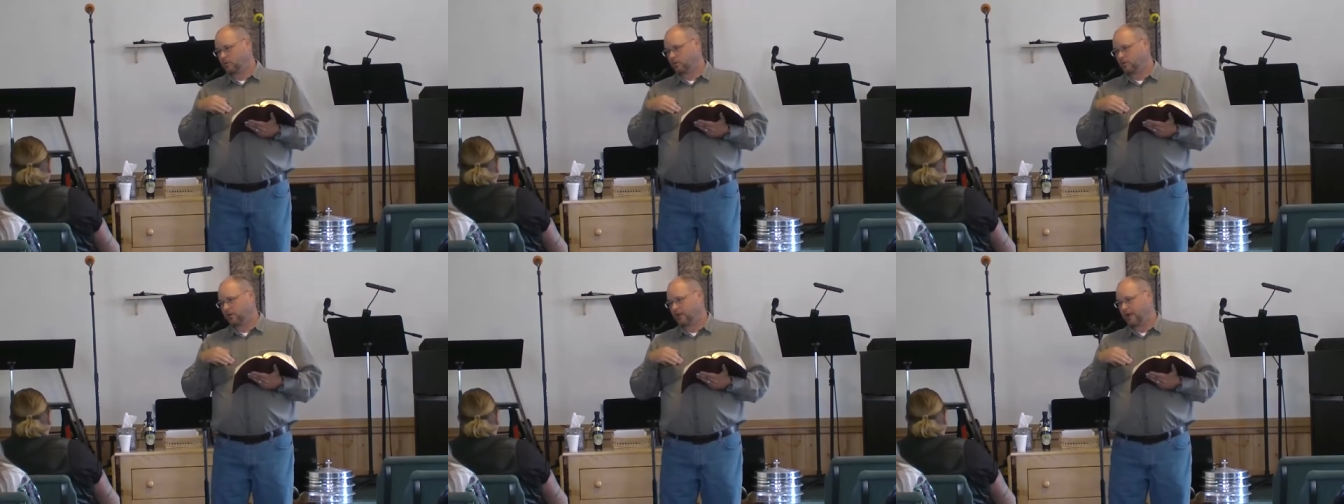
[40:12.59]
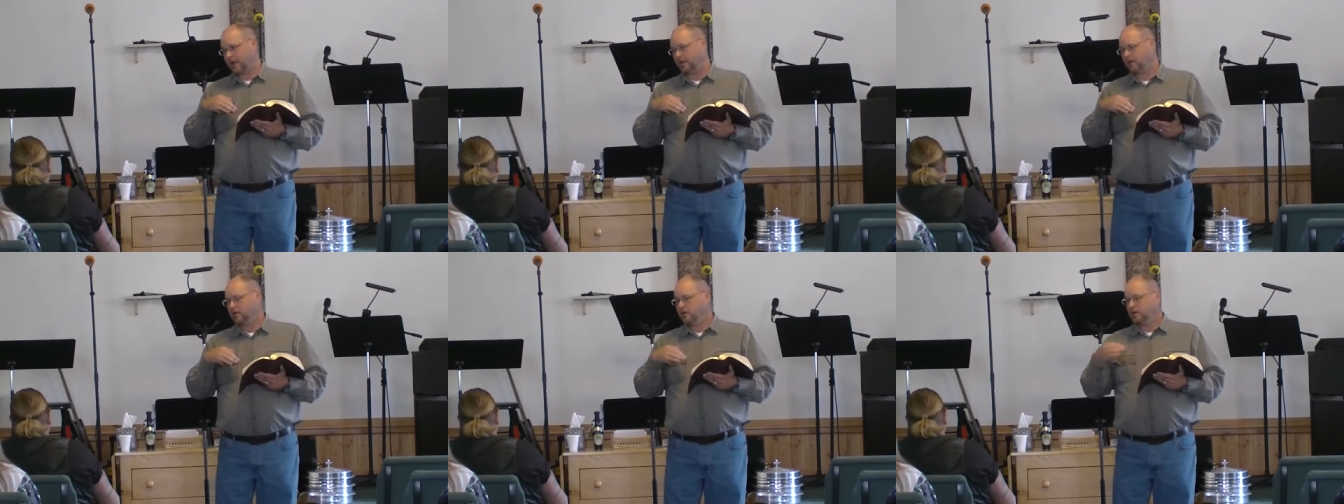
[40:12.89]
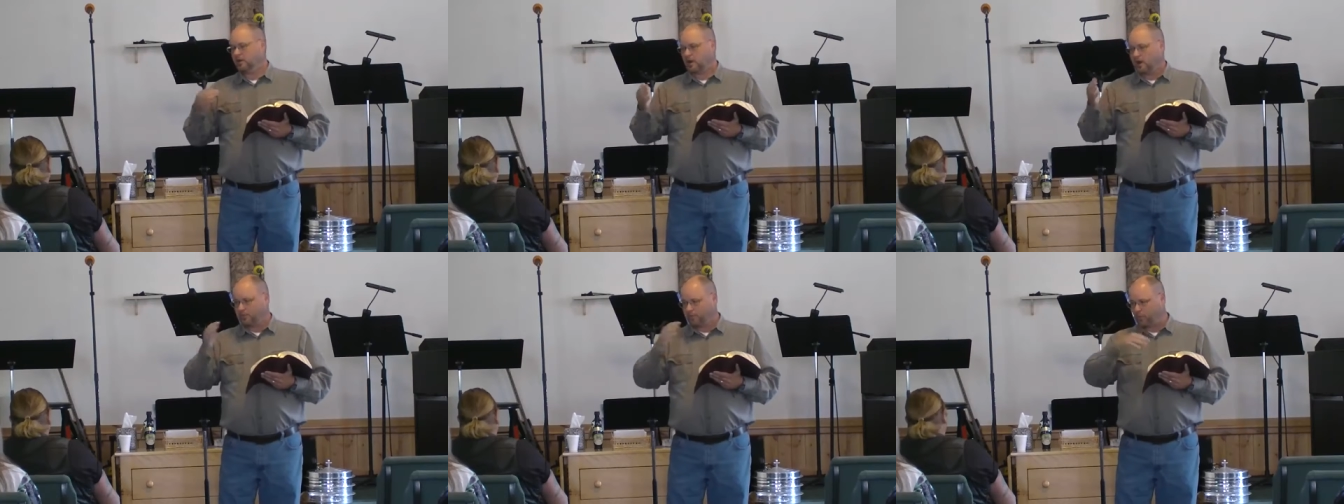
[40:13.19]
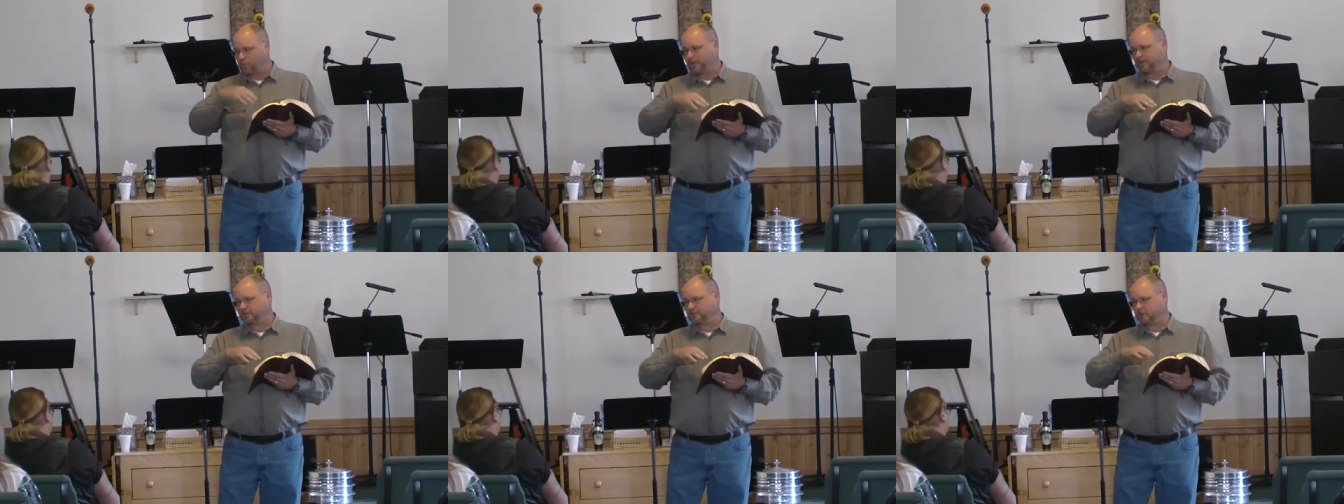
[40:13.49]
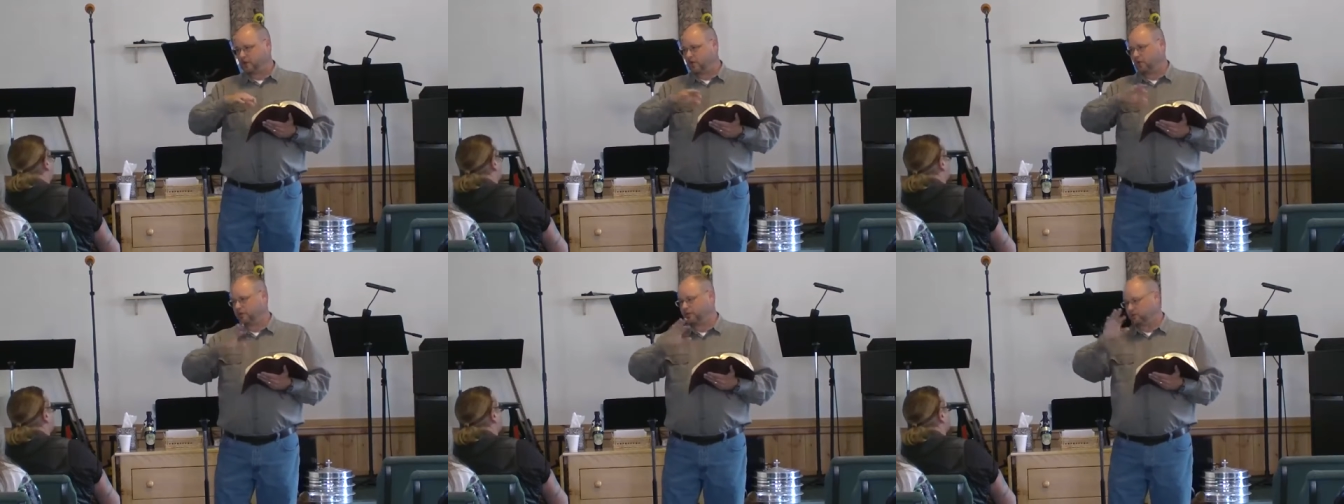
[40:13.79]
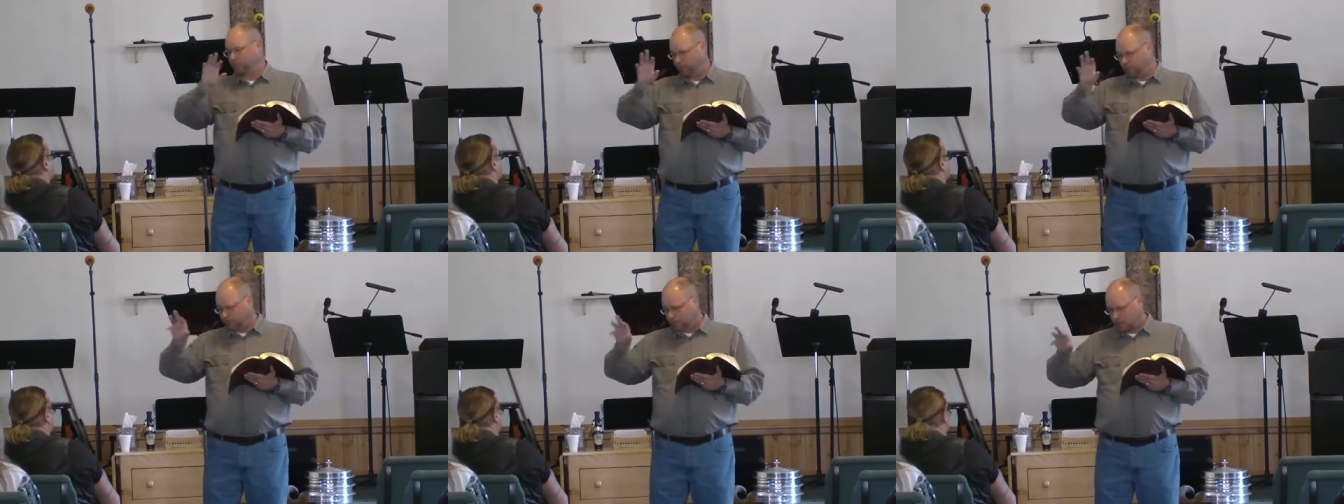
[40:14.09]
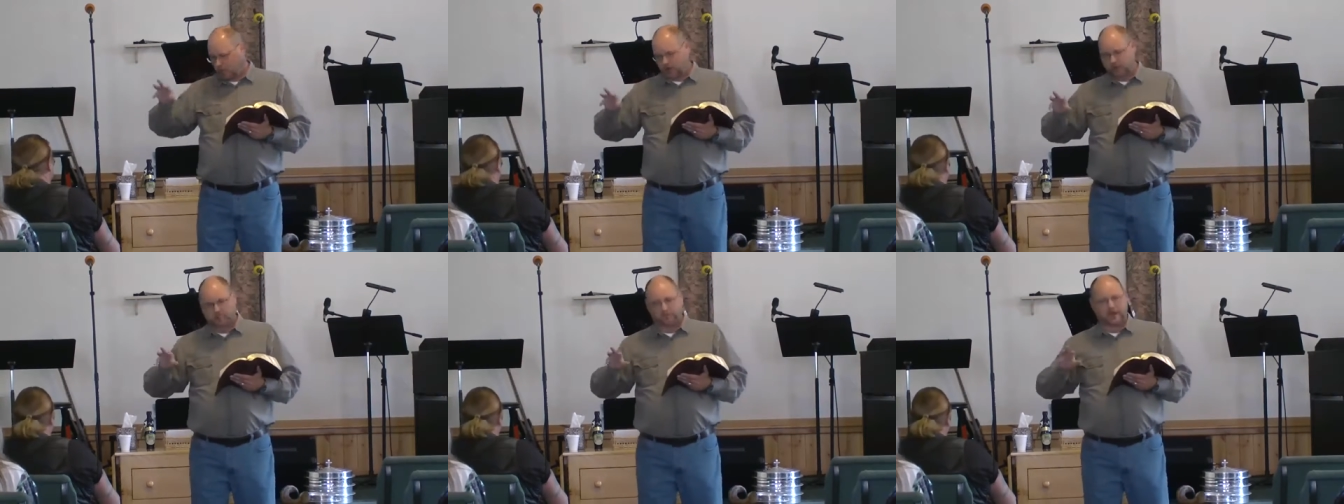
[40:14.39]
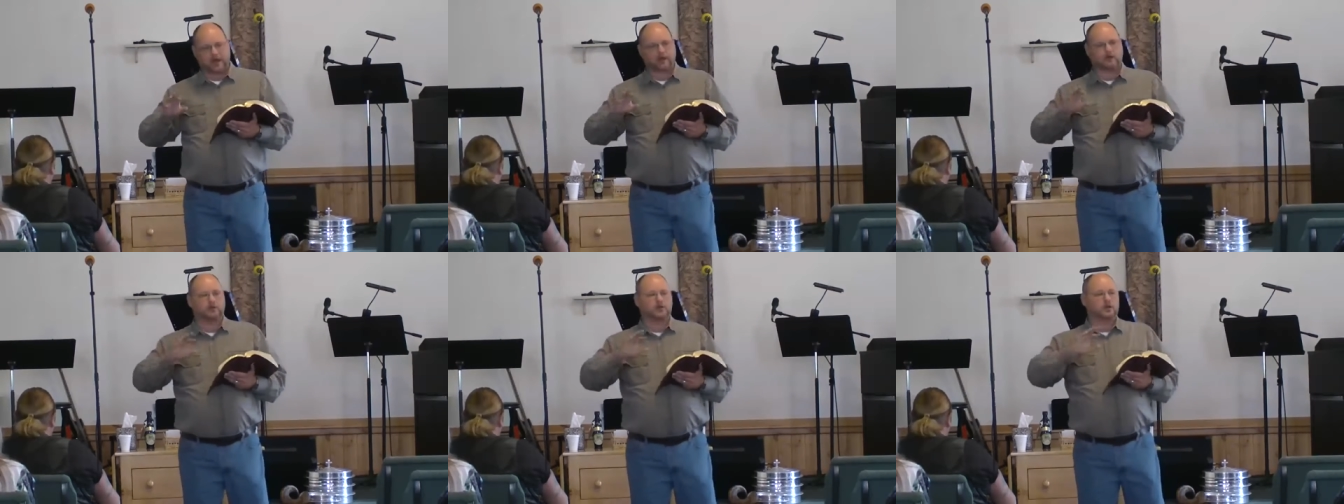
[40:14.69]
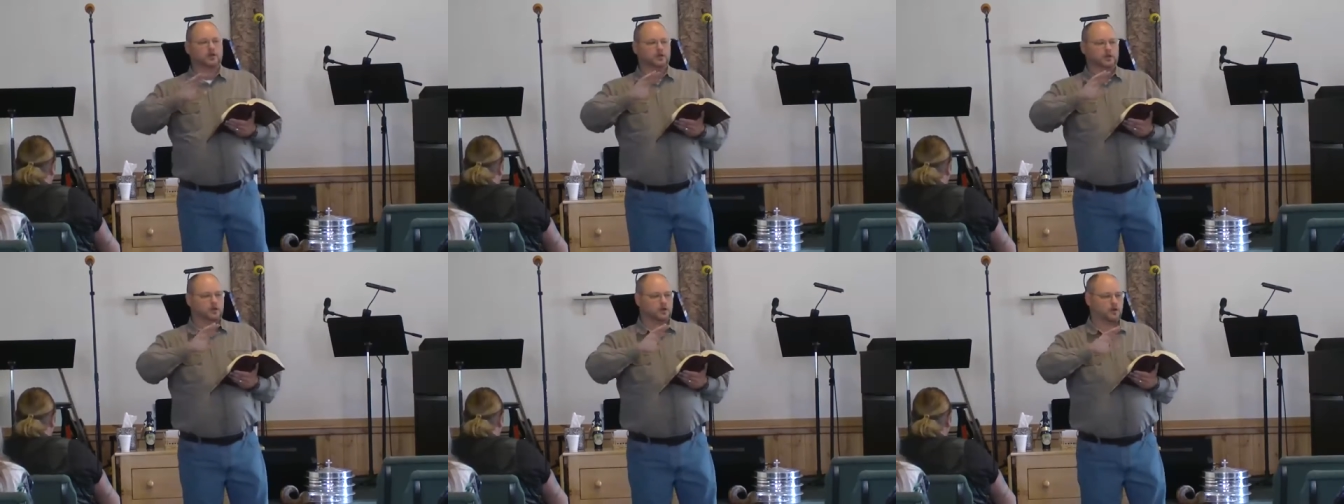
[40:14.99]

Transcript: Okay? A couple weeks ago we, we talked about, you